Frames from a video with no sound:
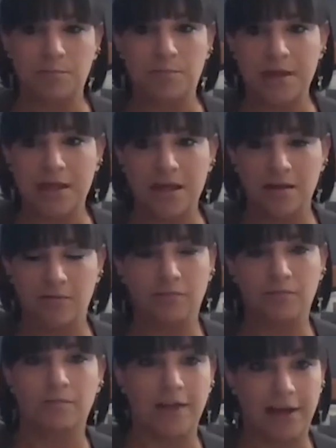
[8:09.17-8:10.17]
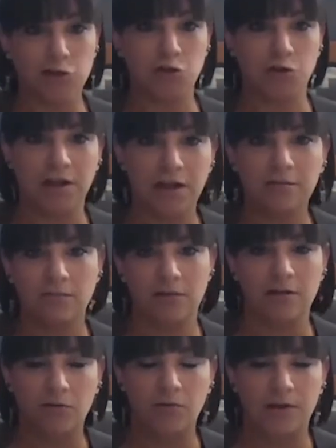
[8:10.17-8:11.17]
be lecturing,
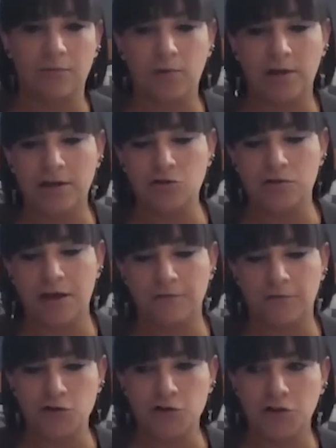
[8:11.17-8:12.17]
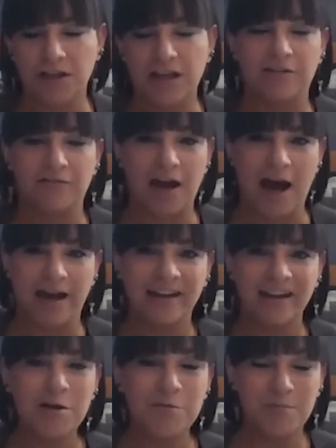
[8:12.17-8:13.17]
and when I do that virtually, I've got
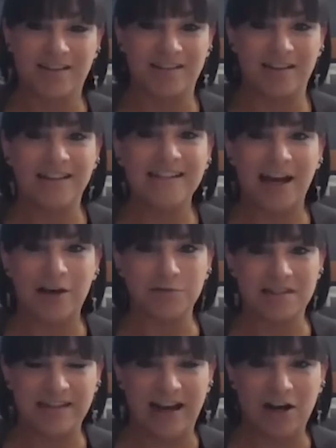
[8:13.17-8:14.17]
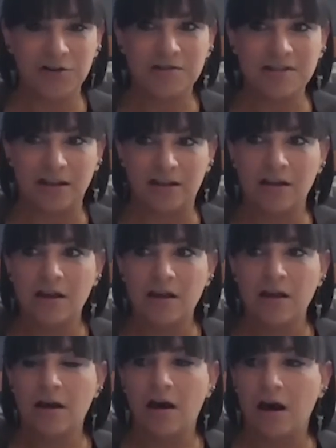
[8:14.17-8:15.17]
my son downstairs, and
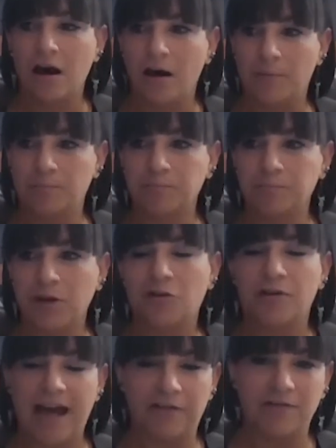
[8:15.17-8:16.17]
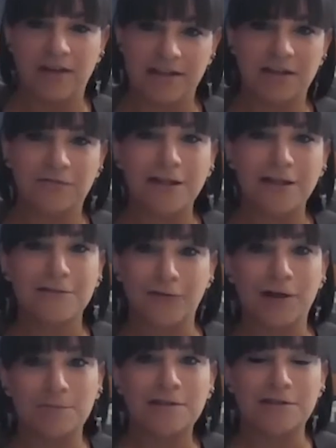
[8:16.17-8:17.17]
have activities for
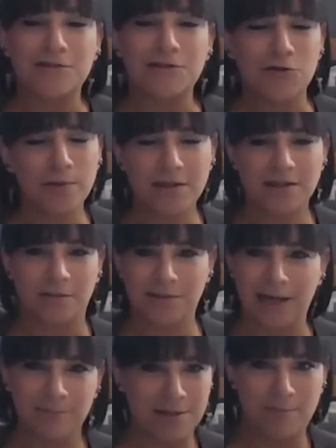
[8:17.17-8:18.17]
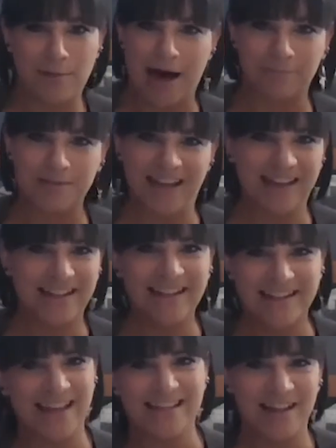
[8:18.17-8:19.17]
him to do, but sometimes he pops in and
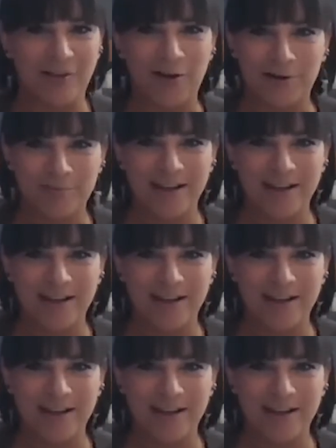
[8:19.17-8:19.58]
says hello to my